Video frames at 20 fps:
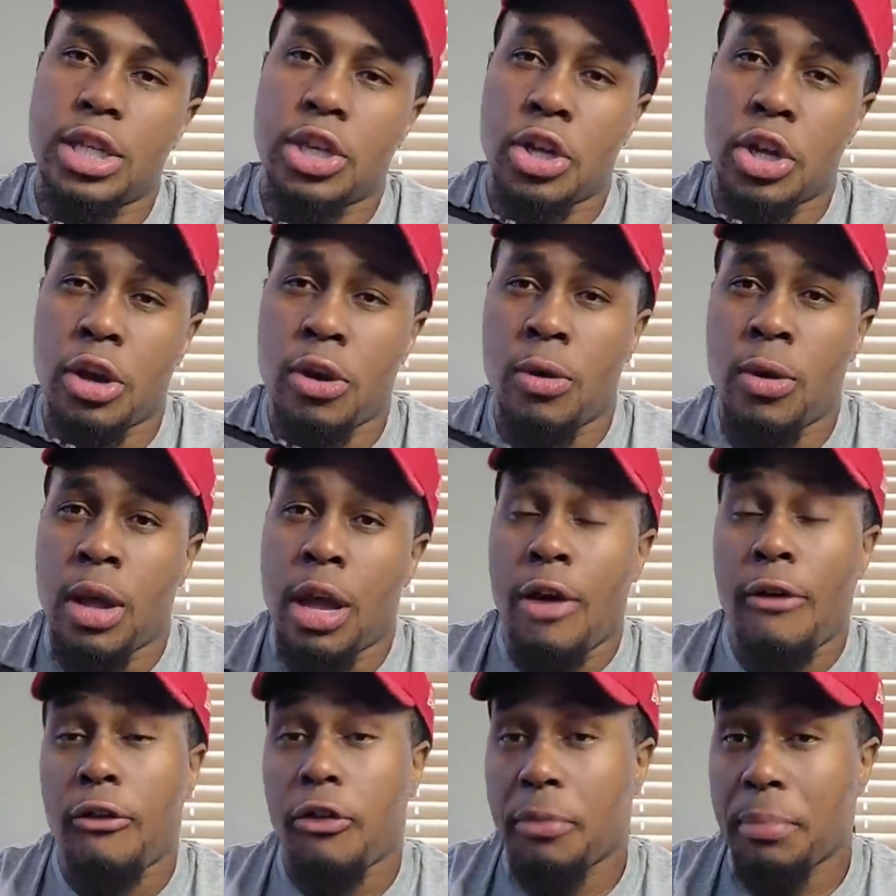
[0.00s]
You know,
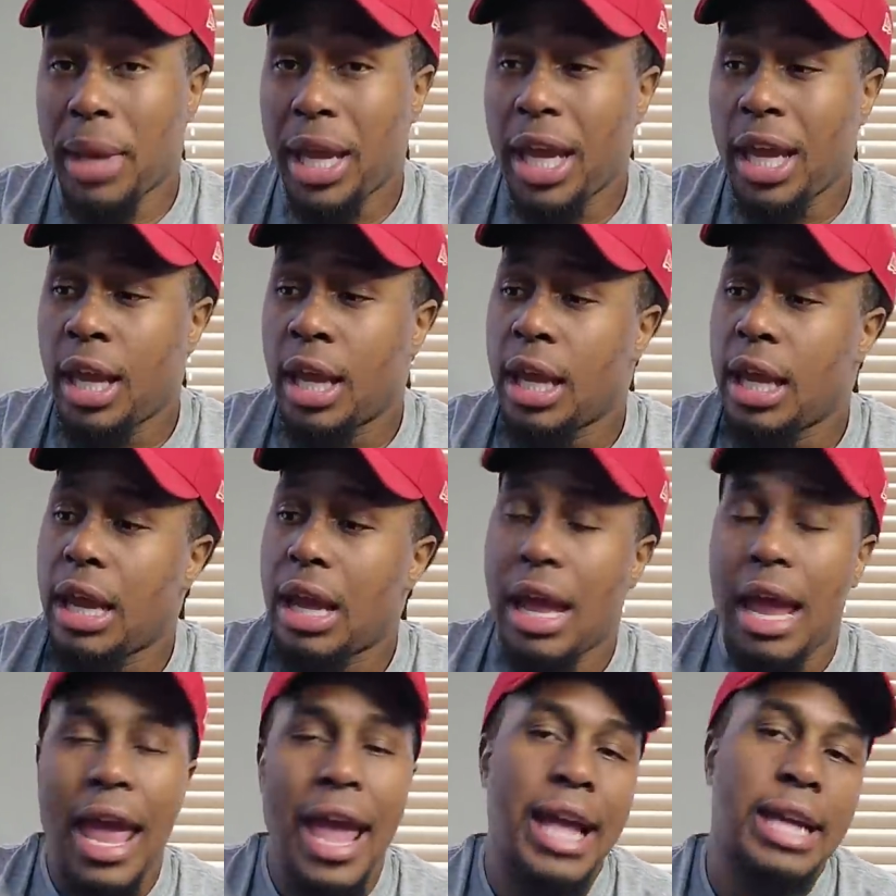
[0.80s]
for me,
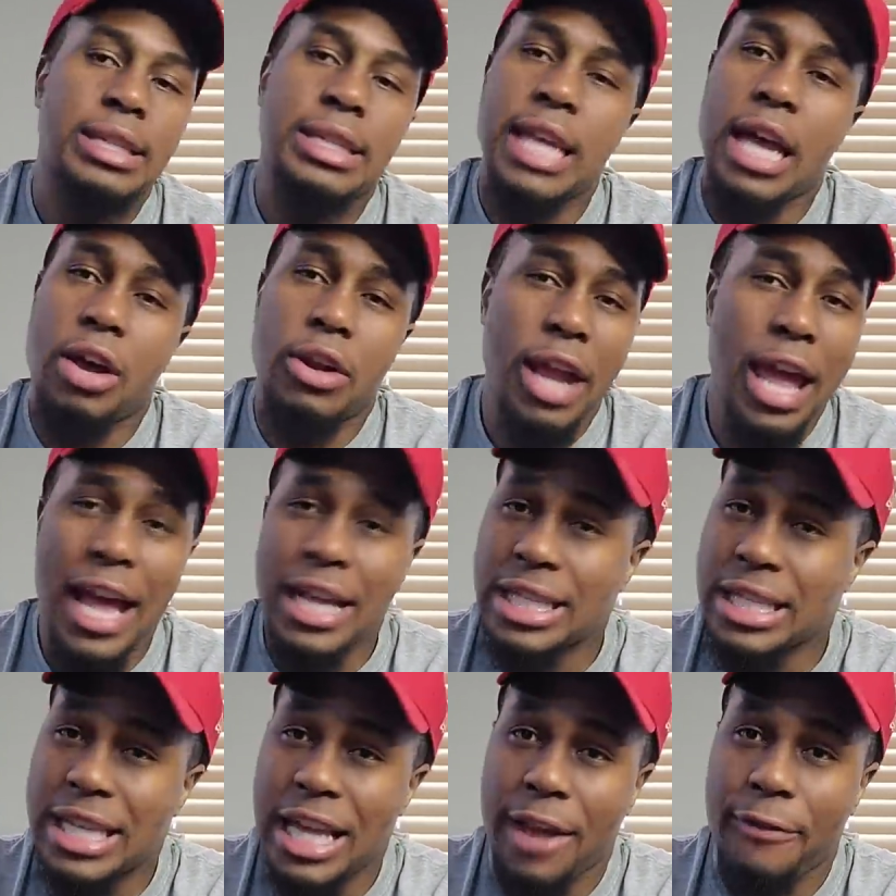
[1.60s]
hands down, it
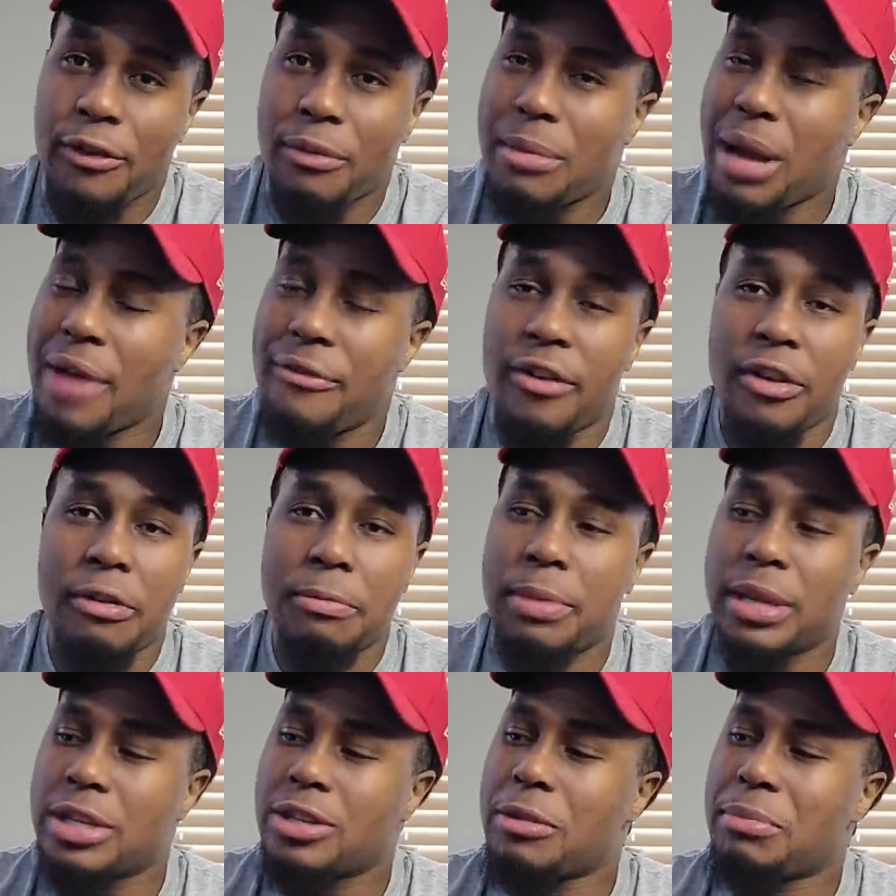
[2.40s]
has to stand for my
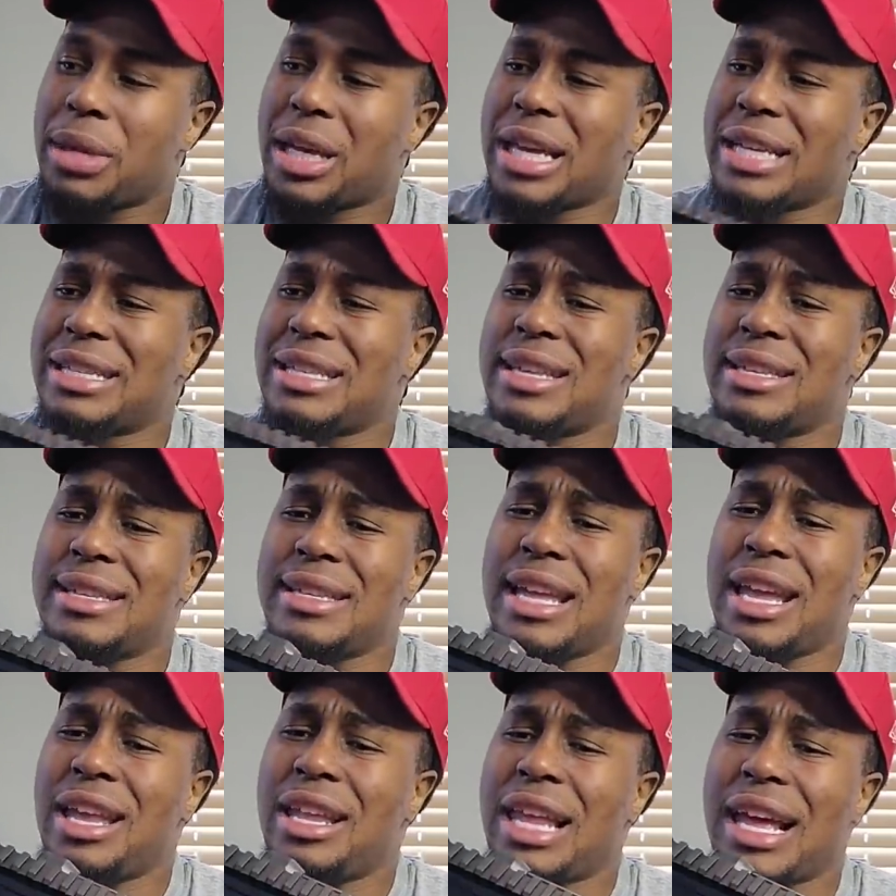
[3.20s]
favorite pistol, because this
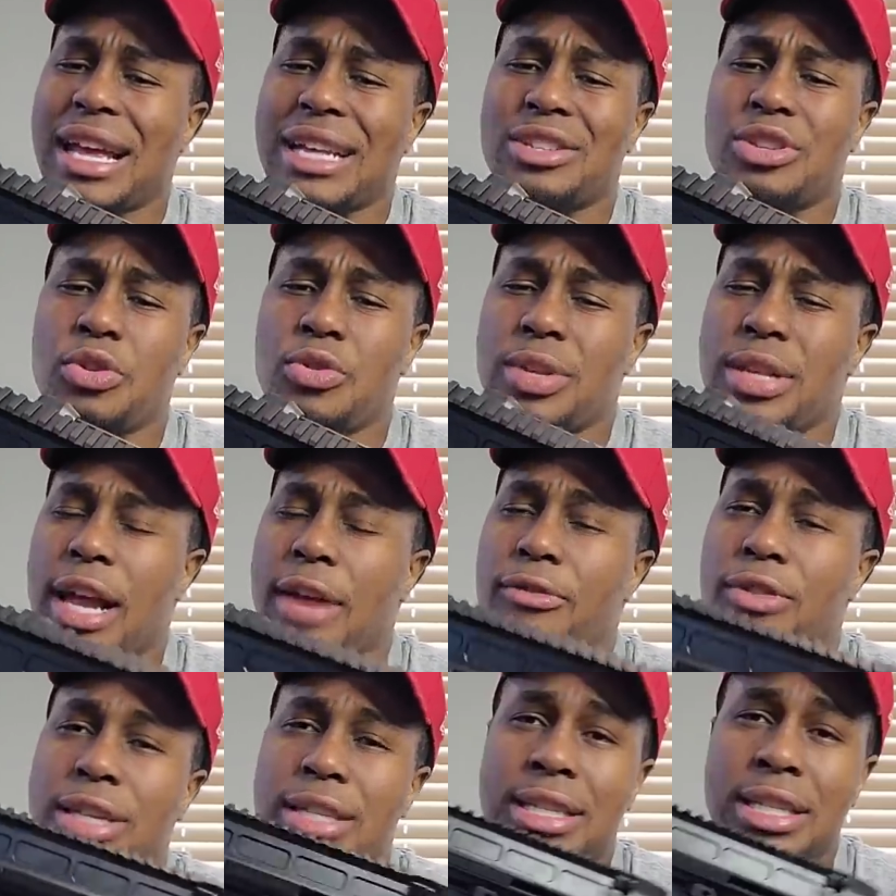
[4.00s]
thing, like, as soon as I
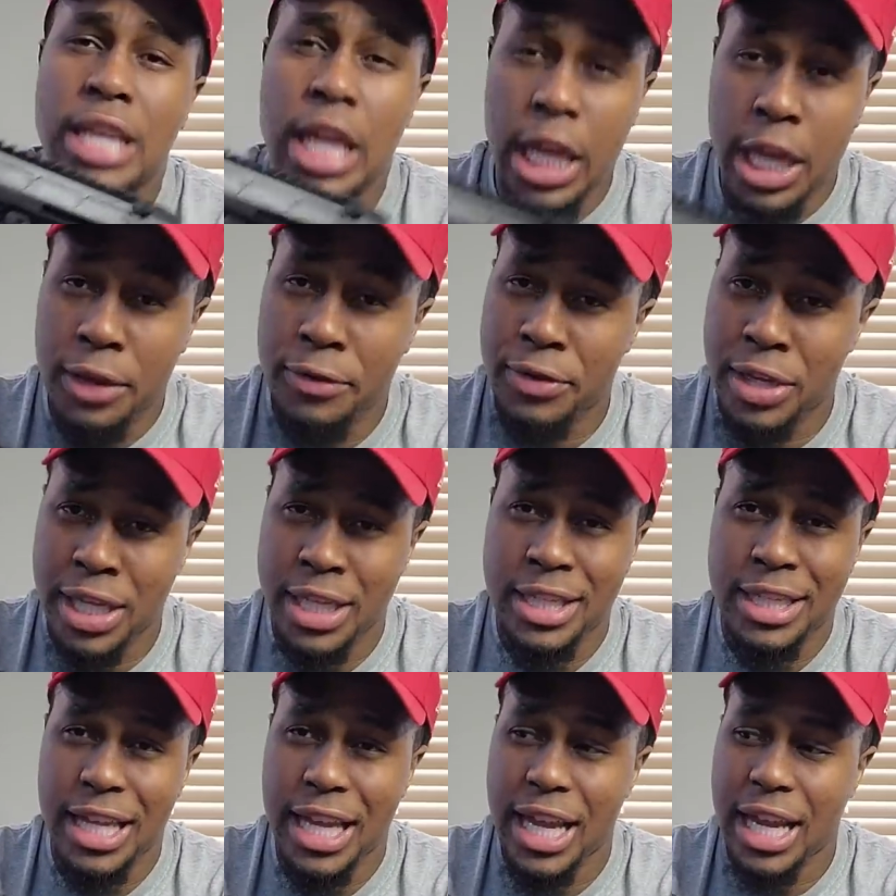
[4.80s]
received
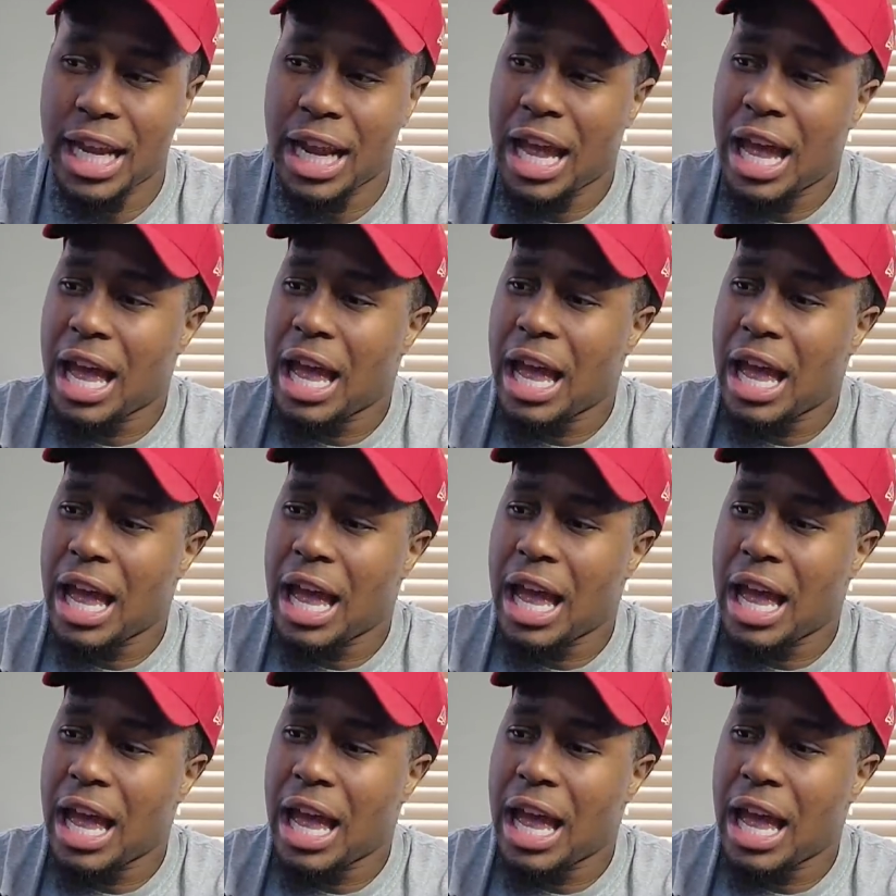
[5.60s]
this thing,